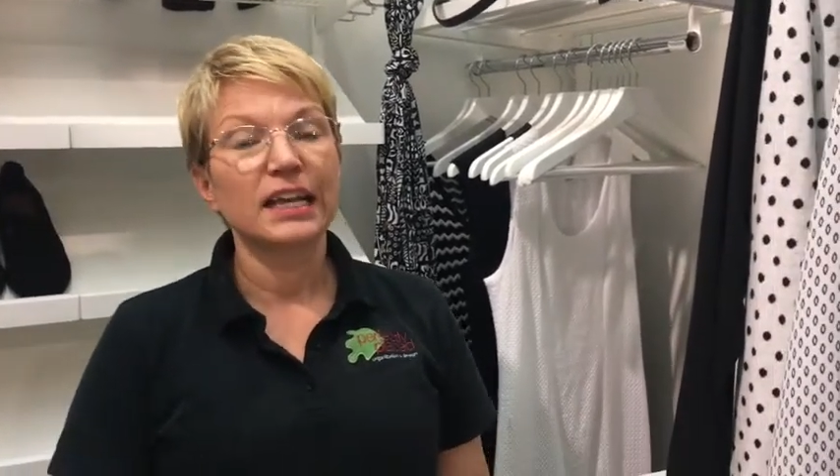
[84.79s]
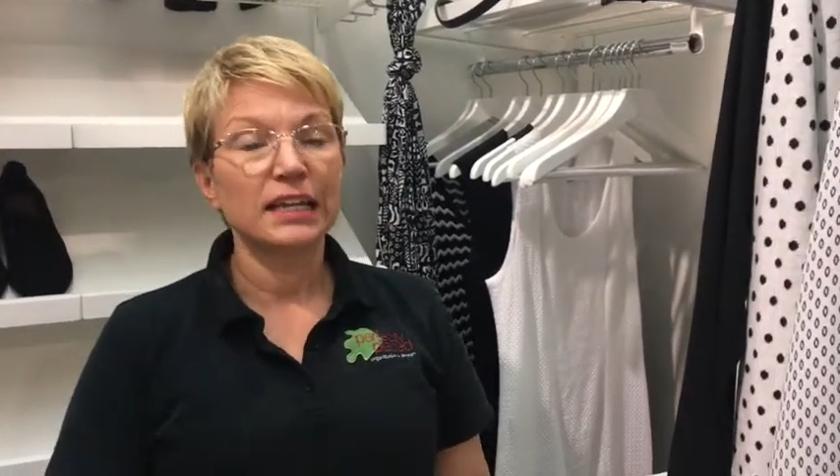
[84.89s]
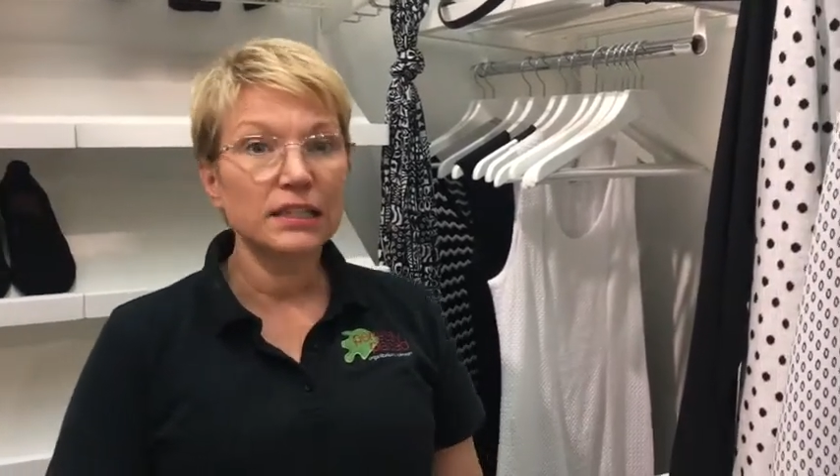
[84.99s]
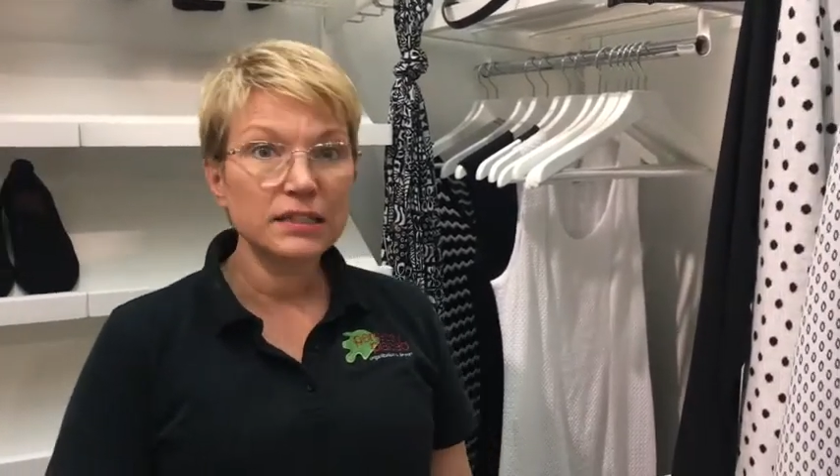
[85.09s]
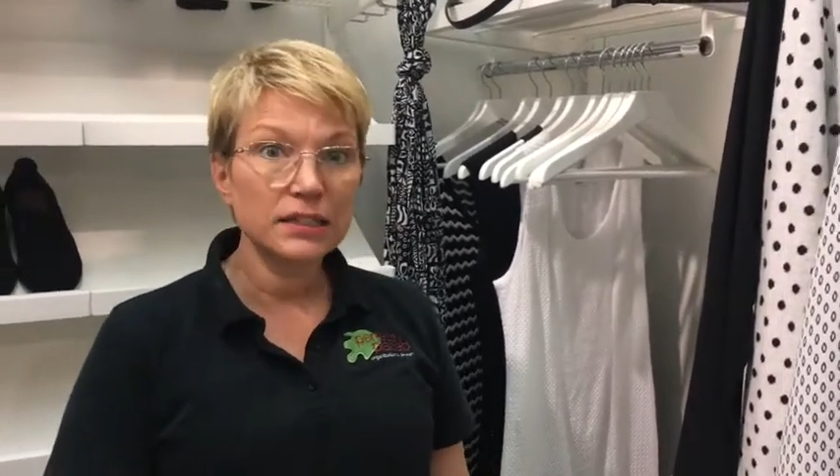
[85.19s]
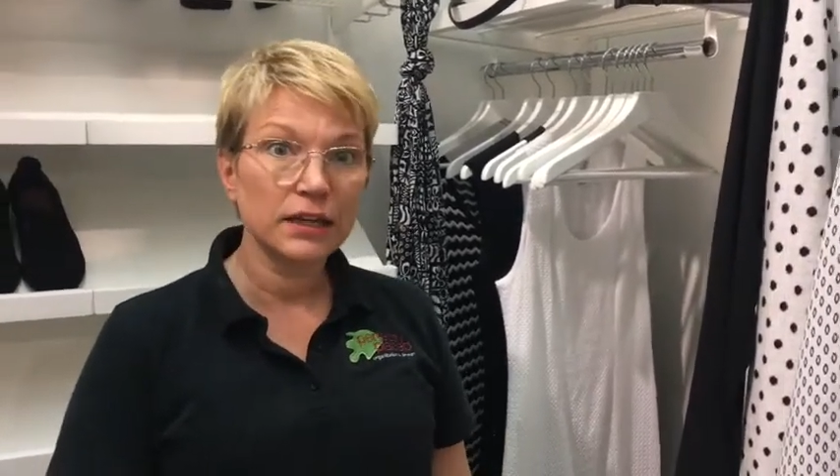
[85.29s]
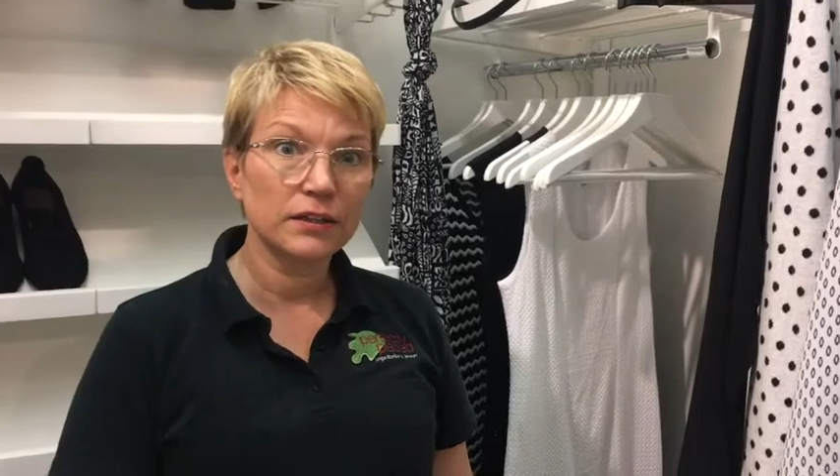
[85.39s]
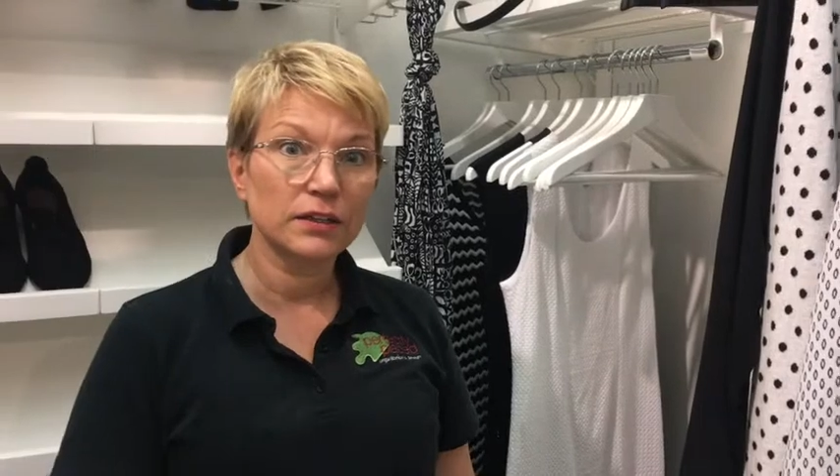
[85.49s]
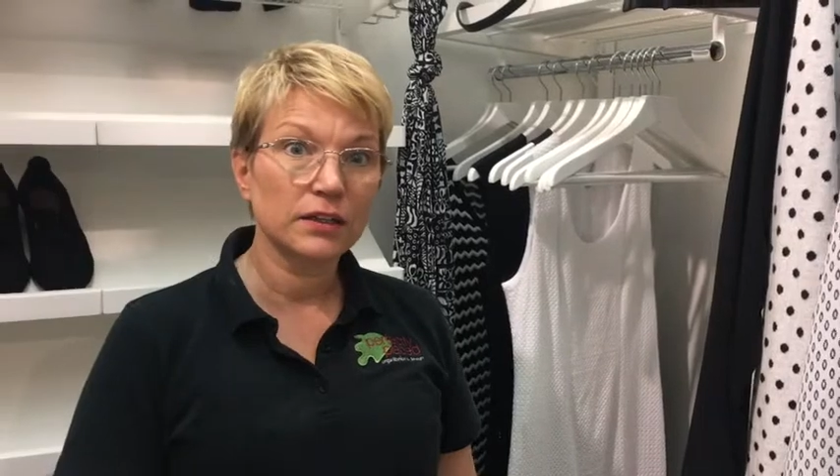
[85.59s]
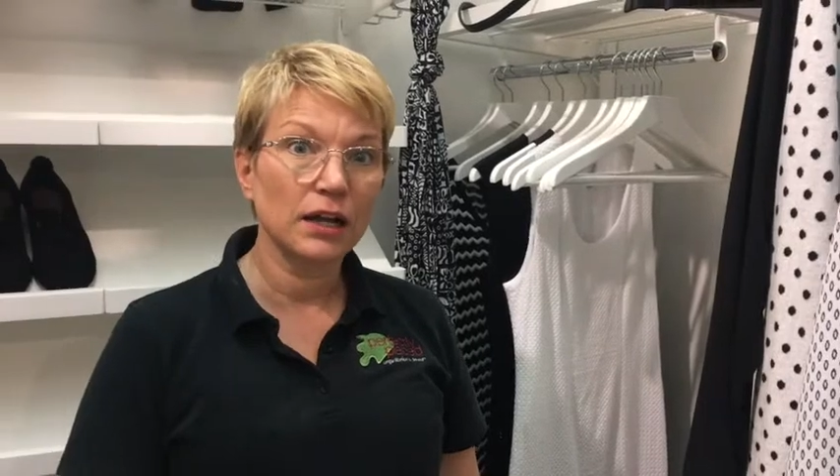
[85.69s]
inside
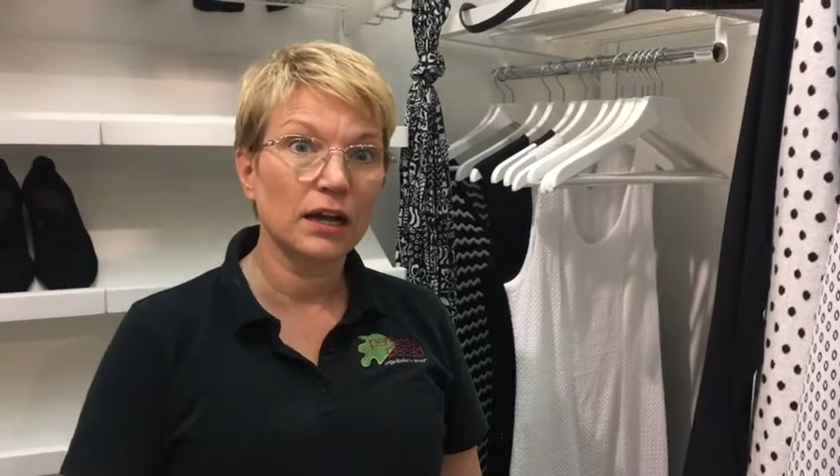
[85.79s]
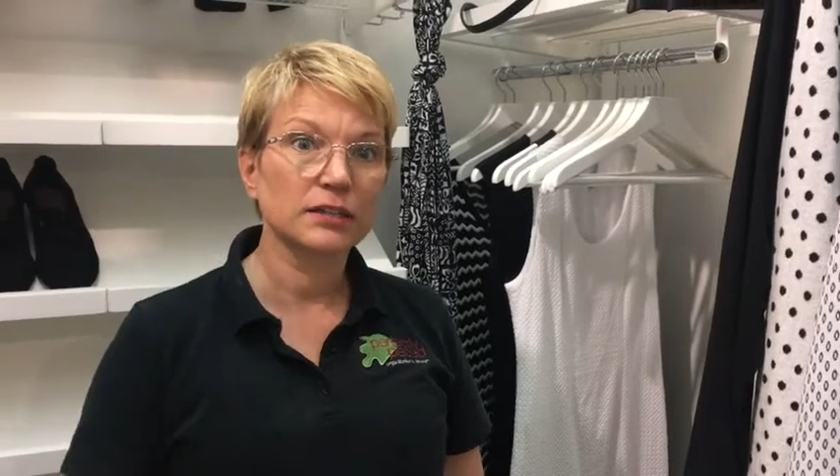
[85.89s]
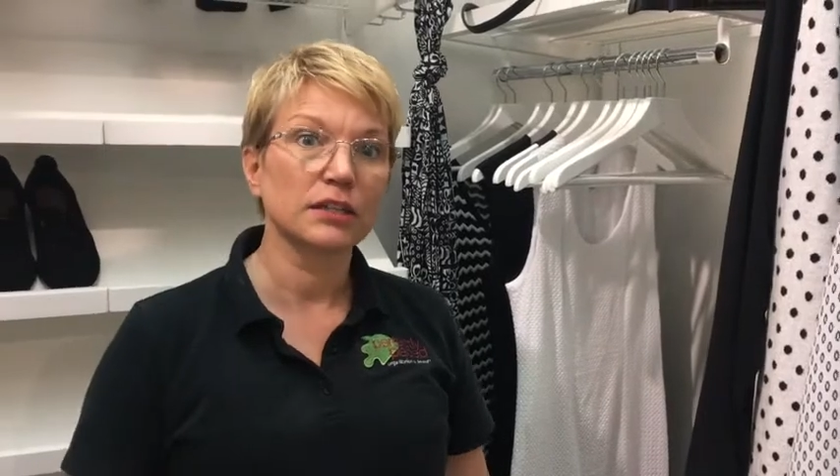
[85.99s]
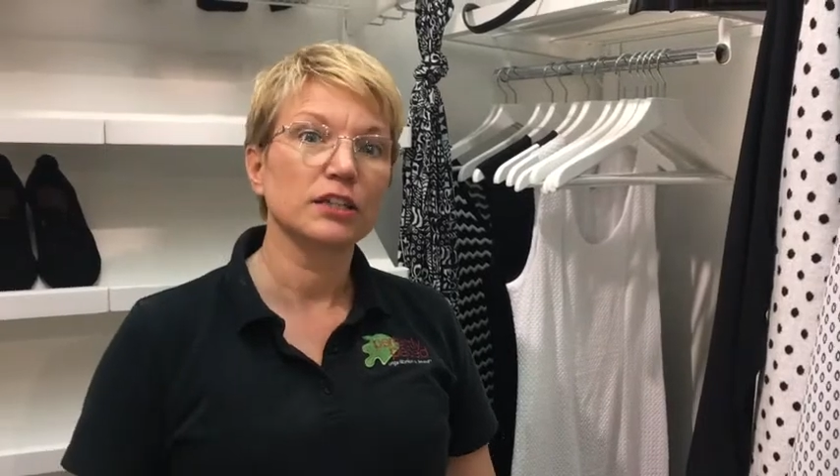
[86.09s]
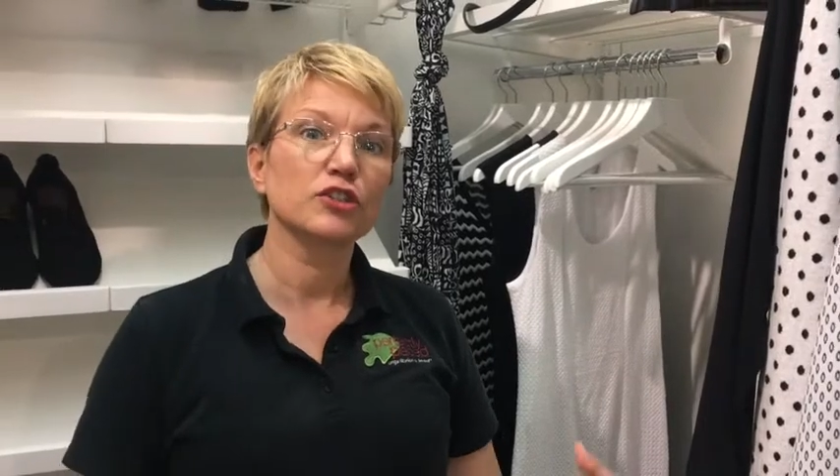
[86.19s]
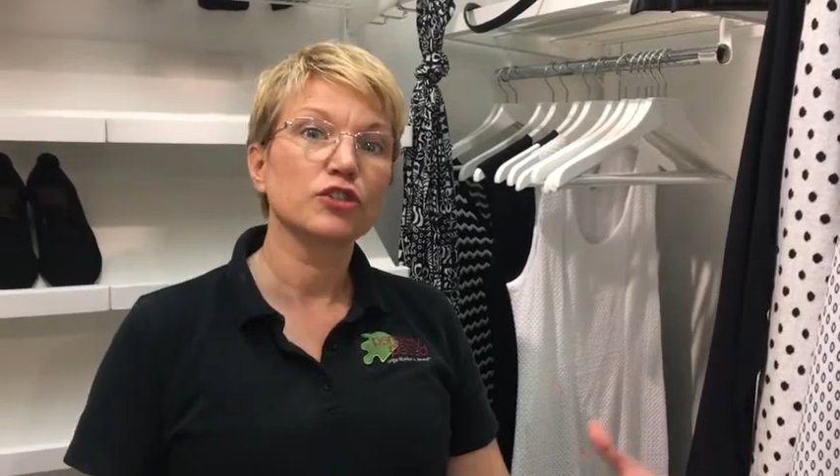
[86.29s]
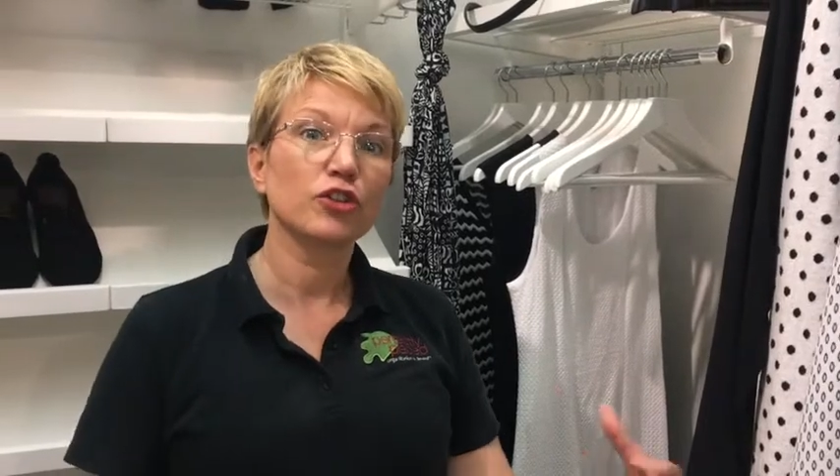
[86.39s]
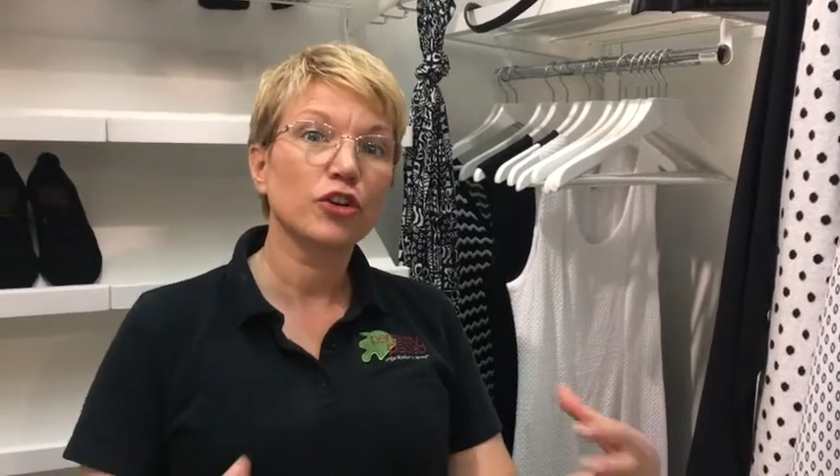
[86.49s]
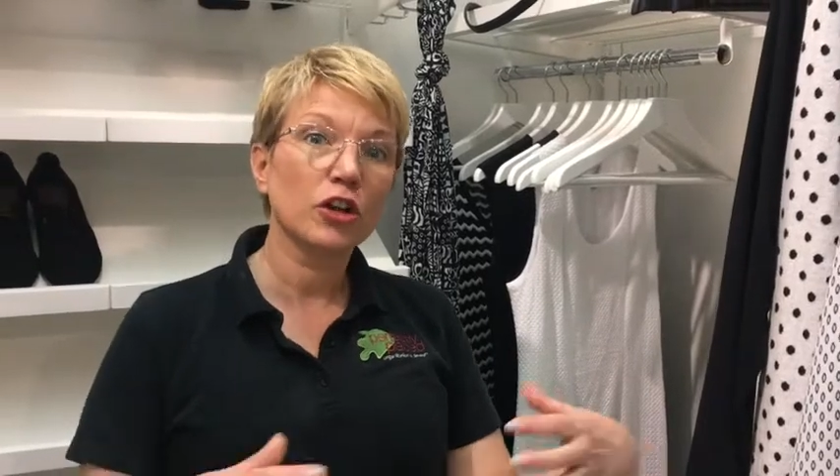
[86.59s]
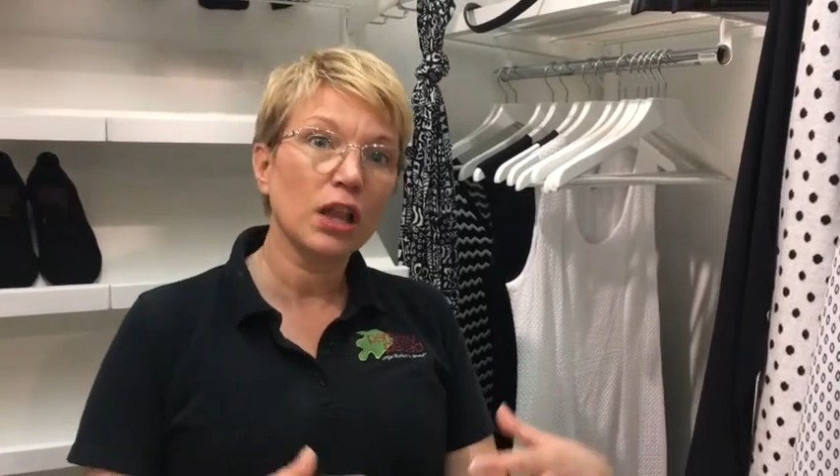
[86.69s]
the closet so your